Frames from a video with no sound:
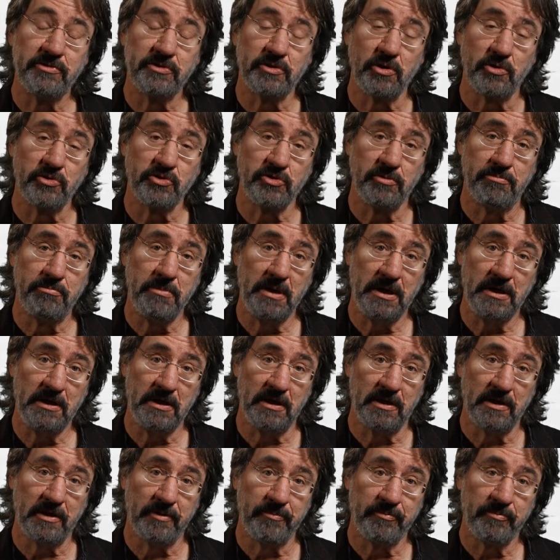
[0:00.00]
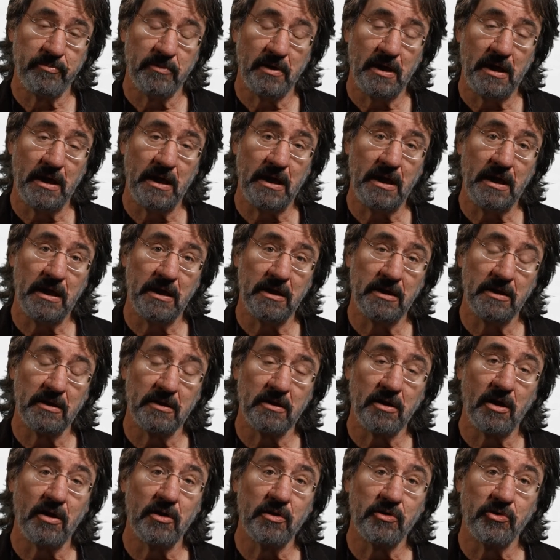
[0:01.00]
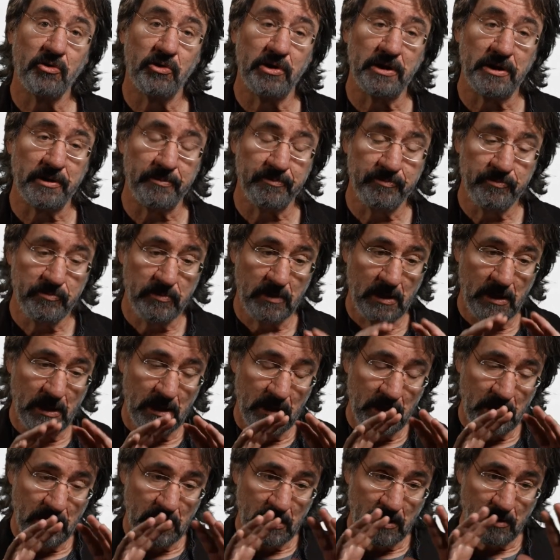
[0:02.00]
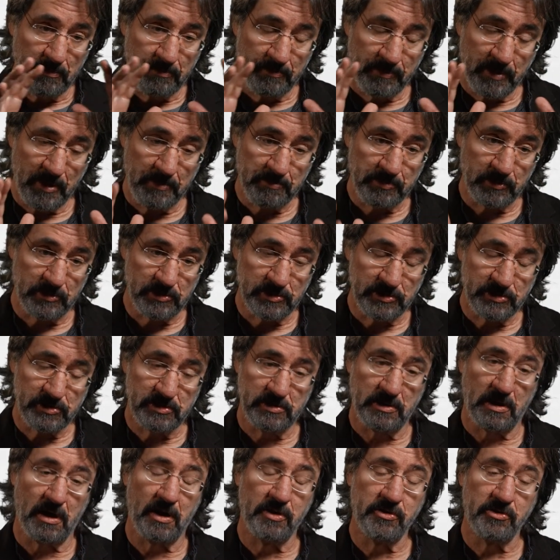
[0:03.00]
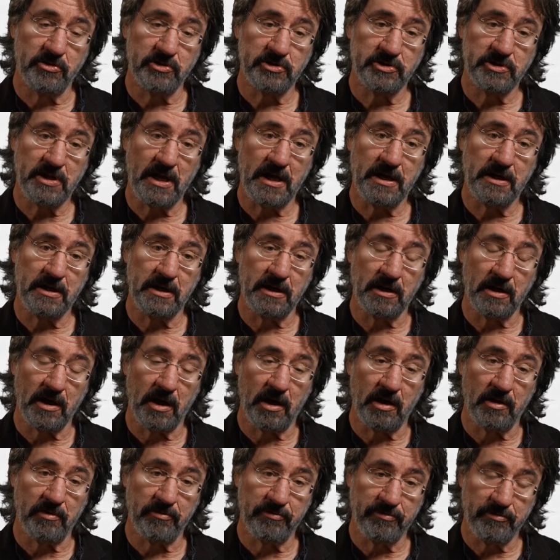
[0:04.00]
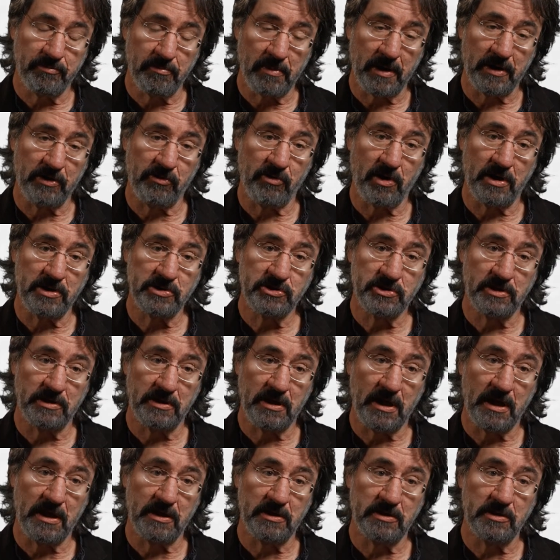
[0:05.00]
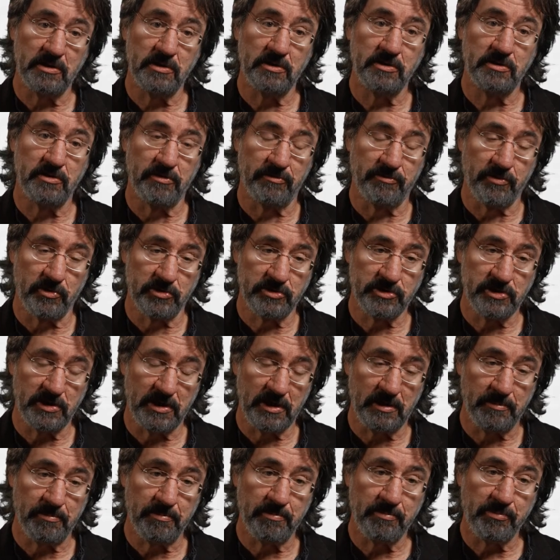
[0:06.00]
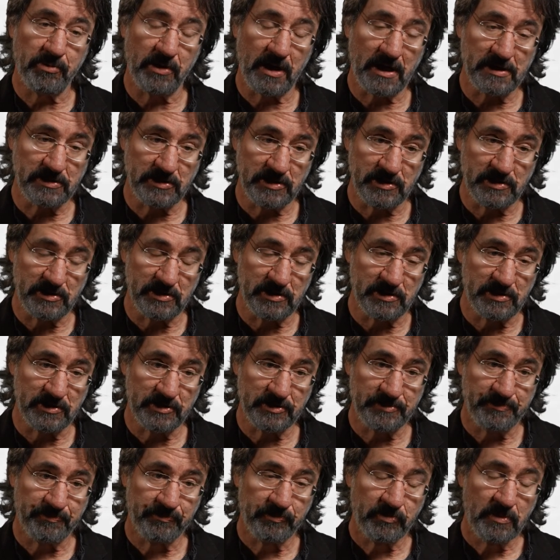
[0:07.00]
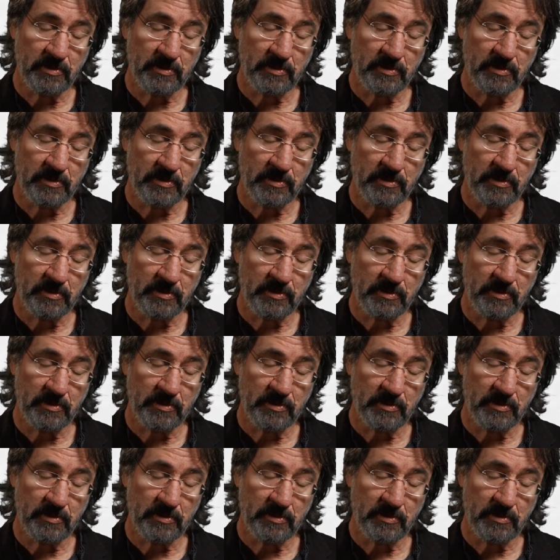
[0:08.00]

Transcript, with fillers: social media in coloring people's understanding of migration and diversity processes.